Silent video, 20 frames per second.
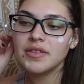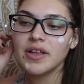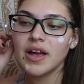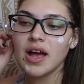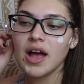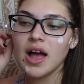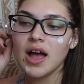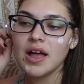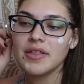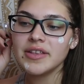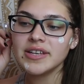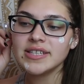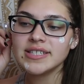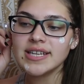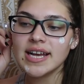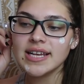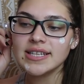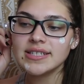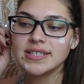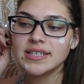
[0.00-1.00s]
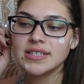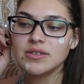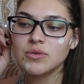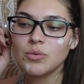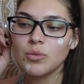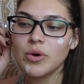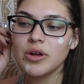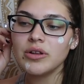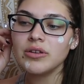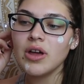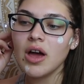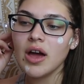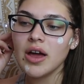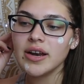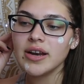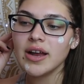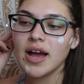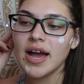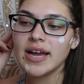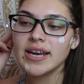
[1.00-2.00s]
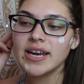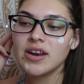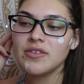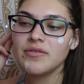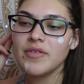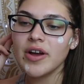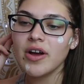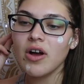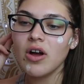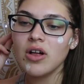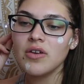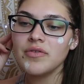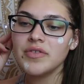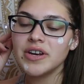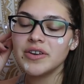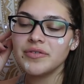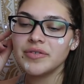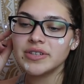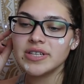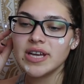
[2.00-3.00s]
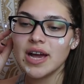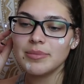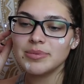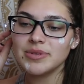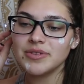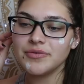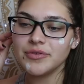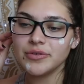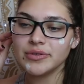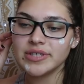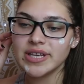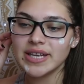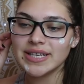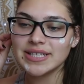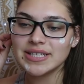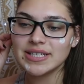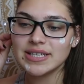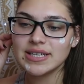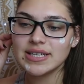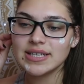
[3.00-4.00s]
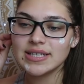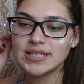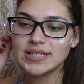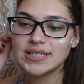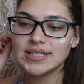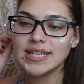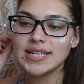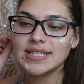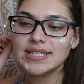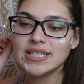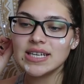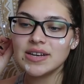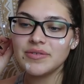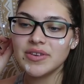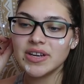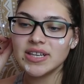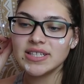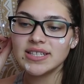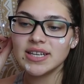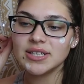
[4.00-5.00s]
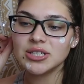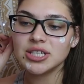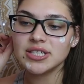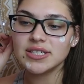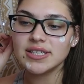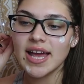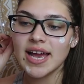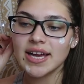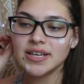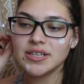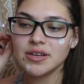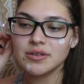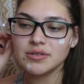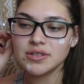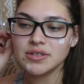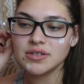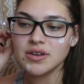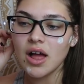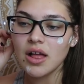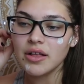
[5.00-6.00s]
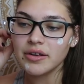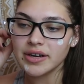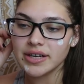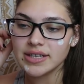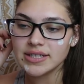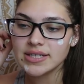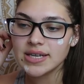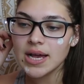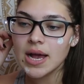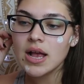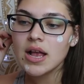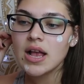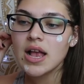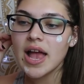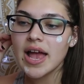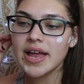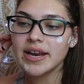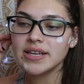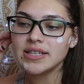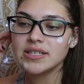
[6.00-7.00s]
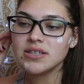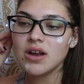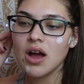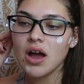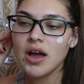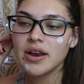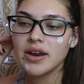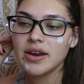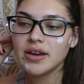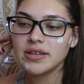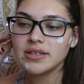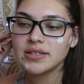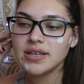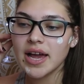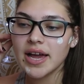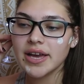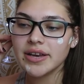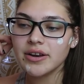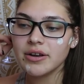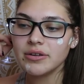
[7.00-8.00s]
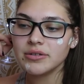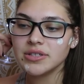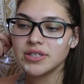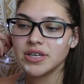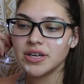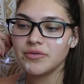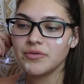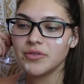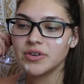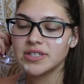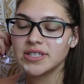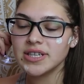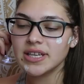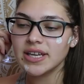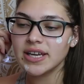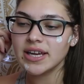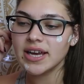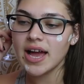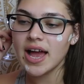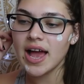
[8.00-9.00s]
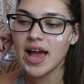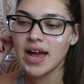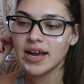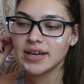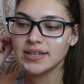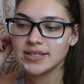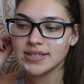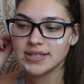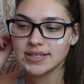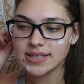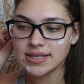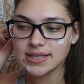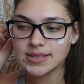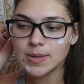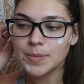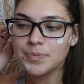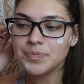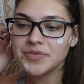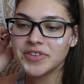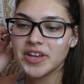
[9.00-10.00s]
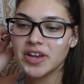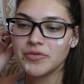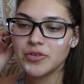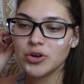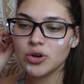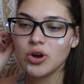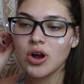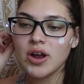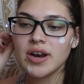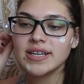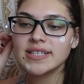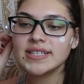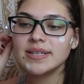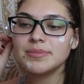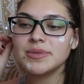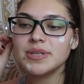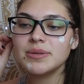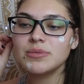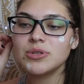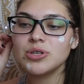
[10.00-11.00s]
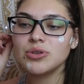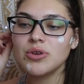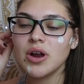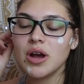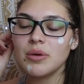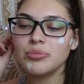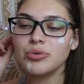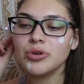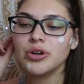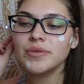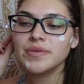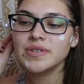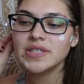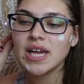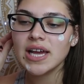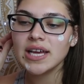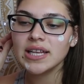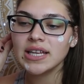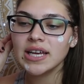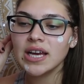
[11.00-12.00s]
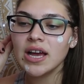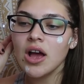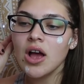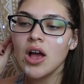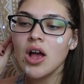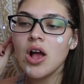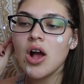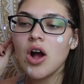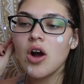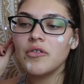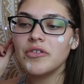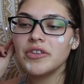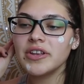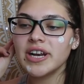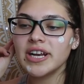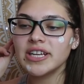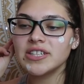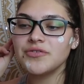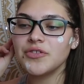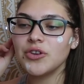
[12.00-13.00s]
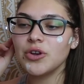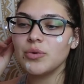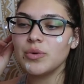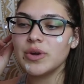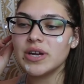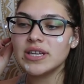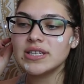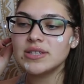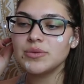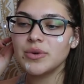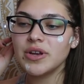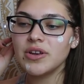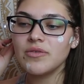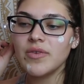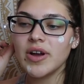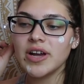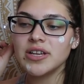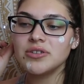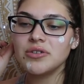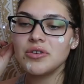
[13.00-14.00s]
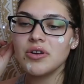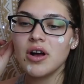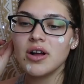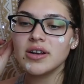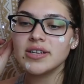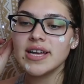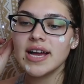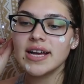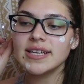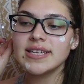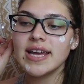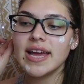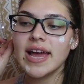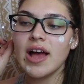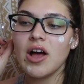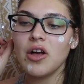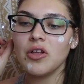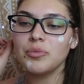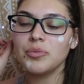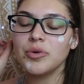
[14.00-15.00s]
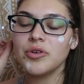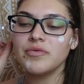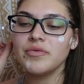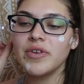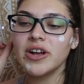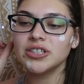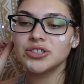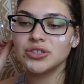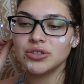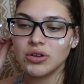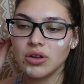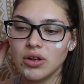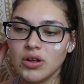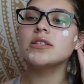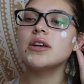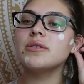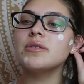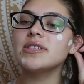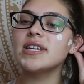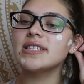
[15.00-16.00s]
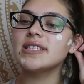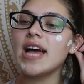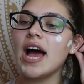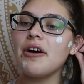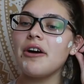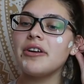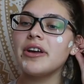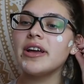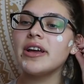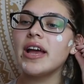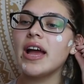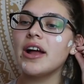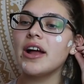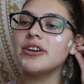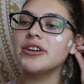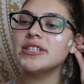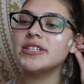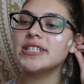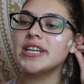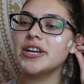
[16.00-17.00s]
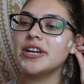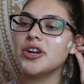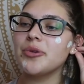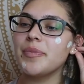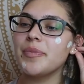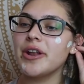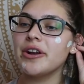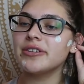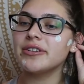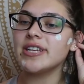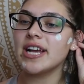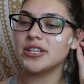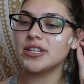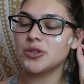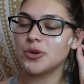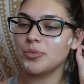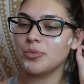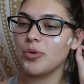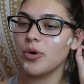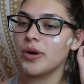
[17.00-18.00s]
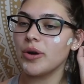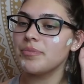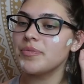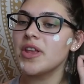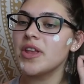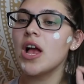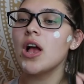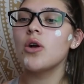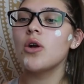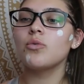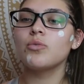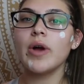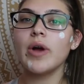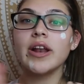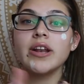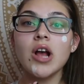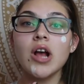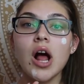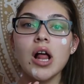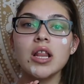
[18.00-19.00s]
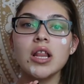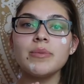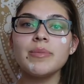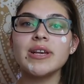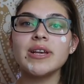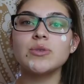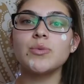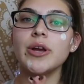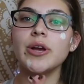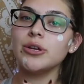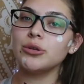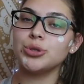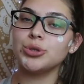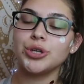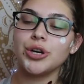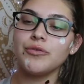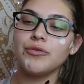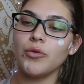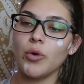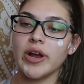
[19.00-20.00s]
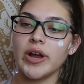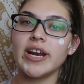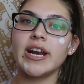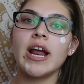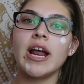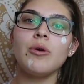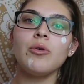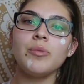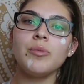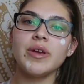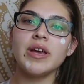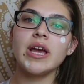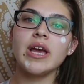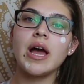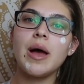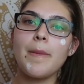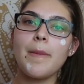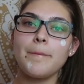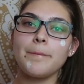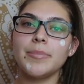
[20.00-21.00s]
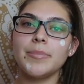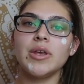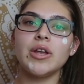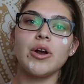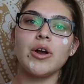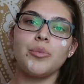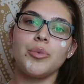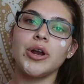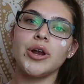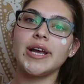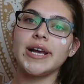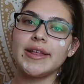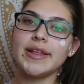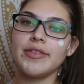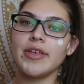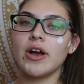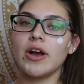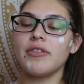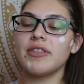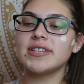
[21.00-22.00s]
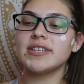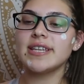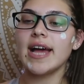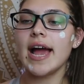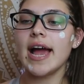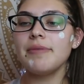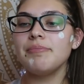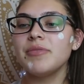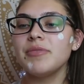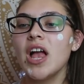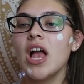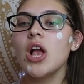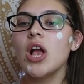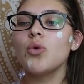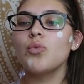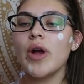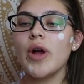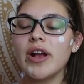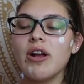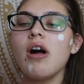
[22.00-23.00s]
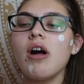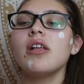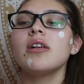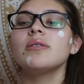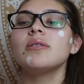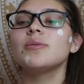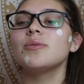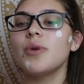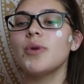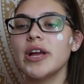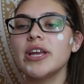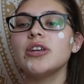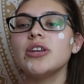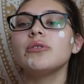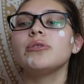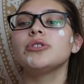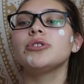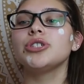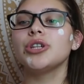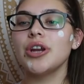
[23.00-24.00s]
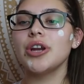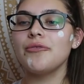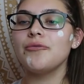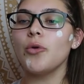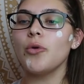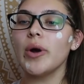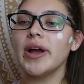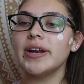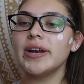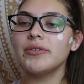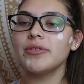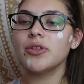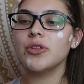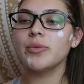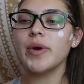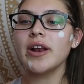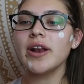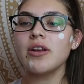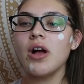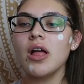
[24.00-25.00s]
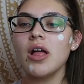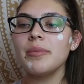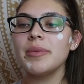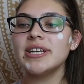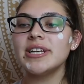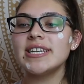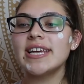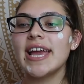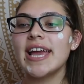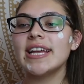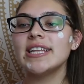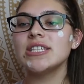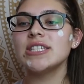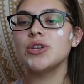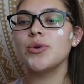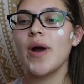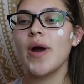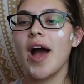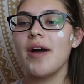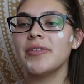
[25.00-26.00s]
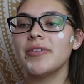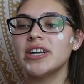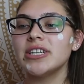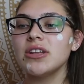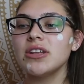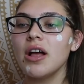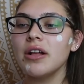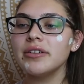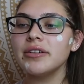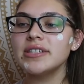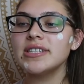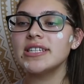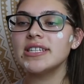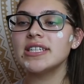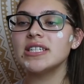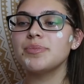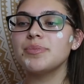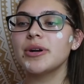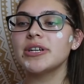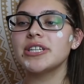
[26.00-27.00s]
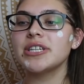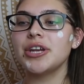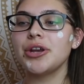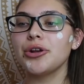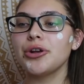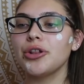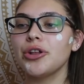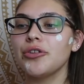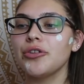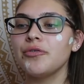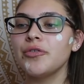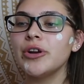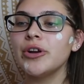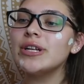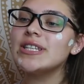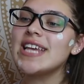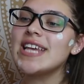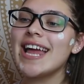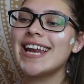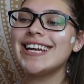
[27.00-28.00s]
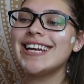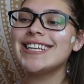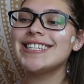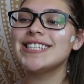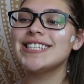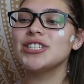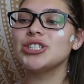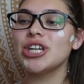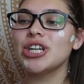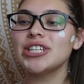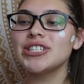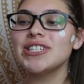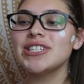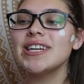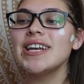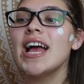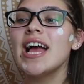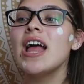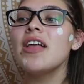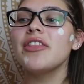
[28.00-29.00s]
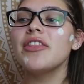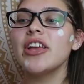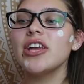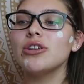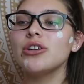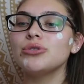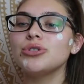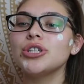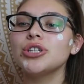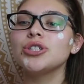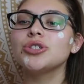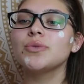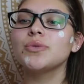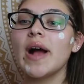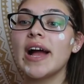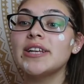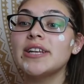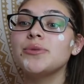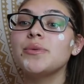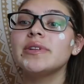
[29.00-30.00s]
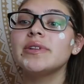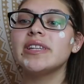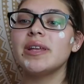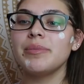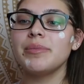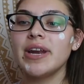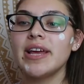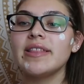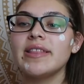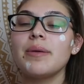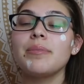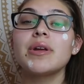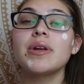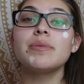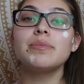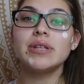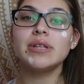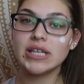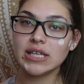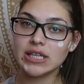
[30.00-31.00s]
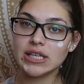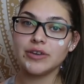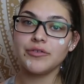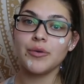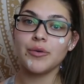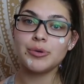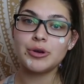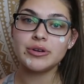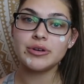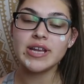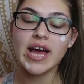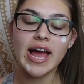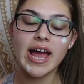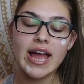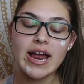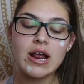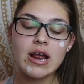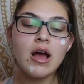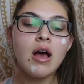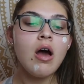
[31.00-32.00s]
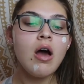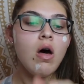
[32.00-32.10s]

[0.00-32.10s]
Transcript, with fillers: Uh, this test does, will not identify all of the different types of food sens sensitivities, such as lactose intolerance, and is not diagnostic for celiac disease. If your chronic symptoms do not improve slightly over the next few weeks, we advise you to contact a health professional. So it says how to understand your Pinner test report. Red column is what you should avoid, and I will be, you know, putting a thing on the side. Red column is what you should avoid. The red column indicates you have an intolerance to these particular foods, and it is suggested that you should try to eliminate them completely from your diet.